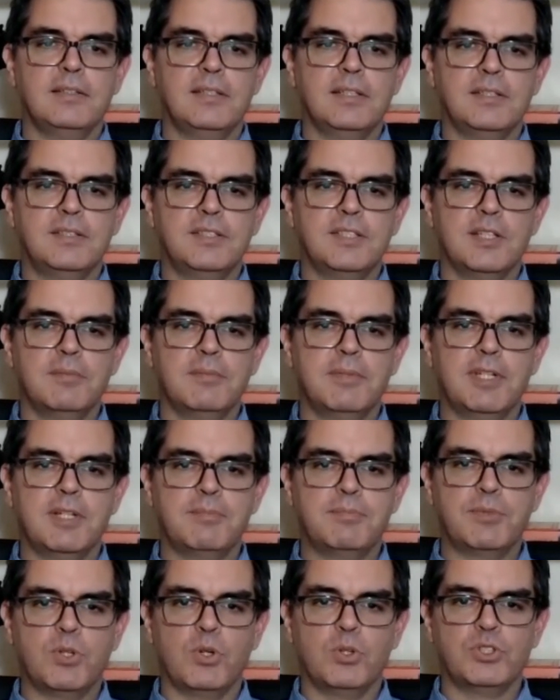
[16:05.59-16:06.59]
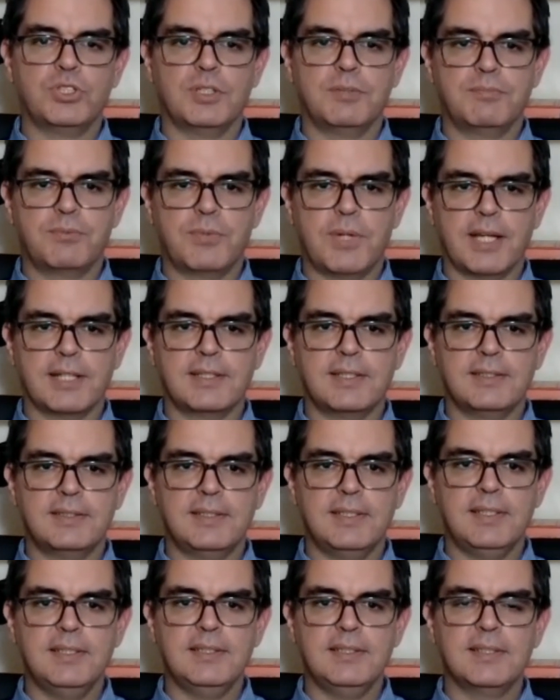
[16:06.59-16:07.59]
determine approach and
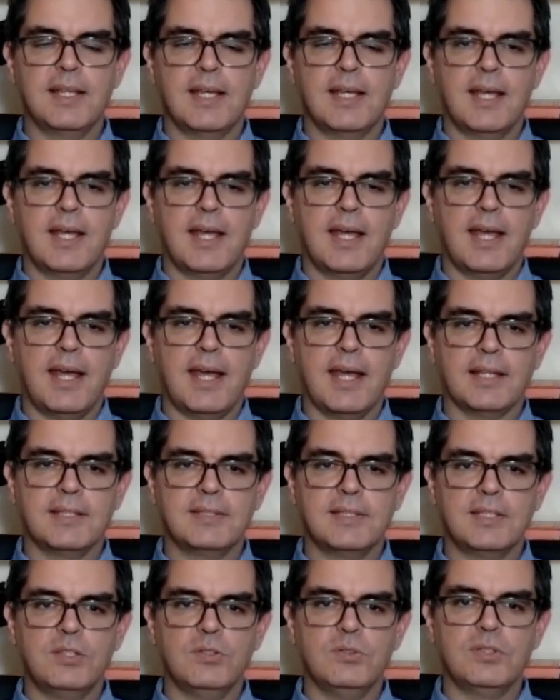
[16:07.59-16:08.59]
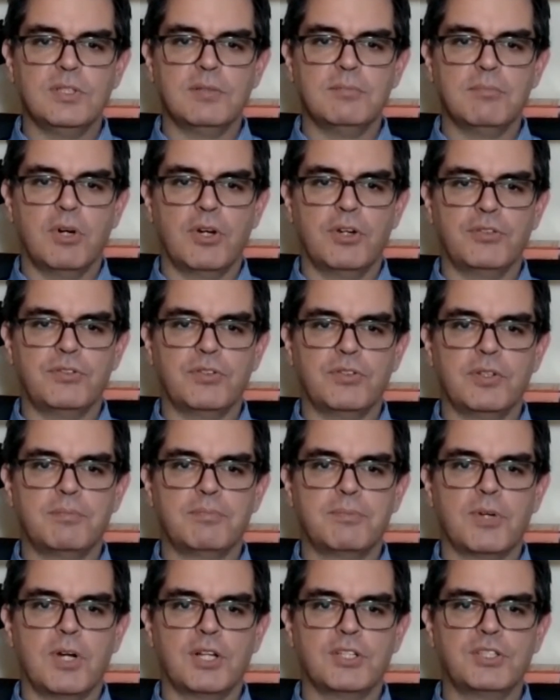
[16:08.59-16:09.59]
practices, execute and monitor
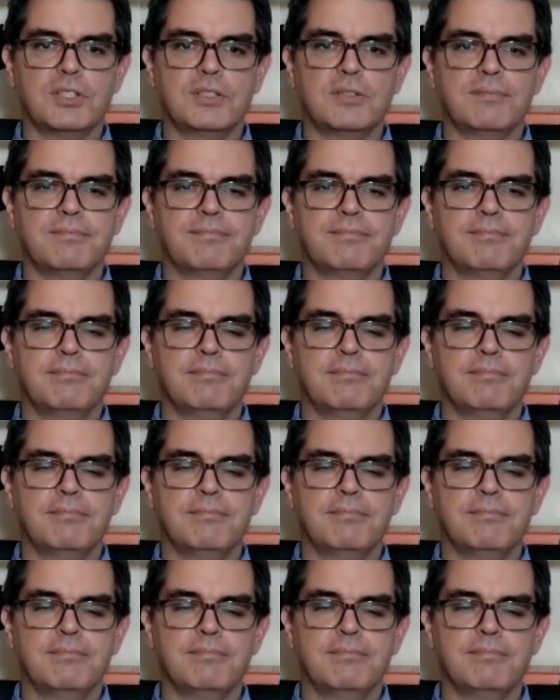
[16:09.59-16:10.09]
the project,